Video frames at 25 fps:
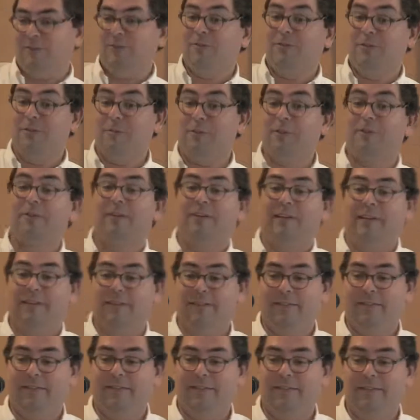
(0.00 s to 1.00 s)
through the
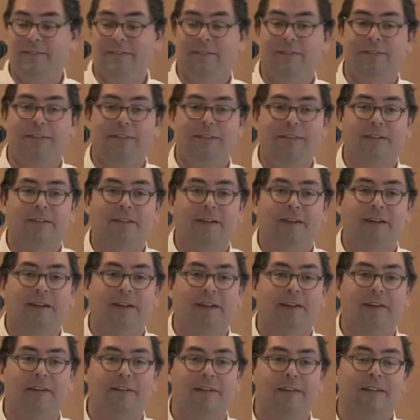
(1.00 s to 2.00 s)
process.
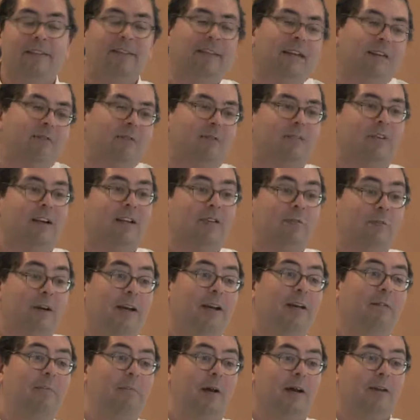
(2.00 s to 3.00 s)
I decided to try to
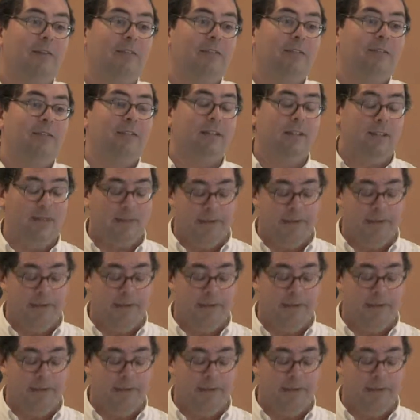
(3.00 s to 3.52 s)
help out,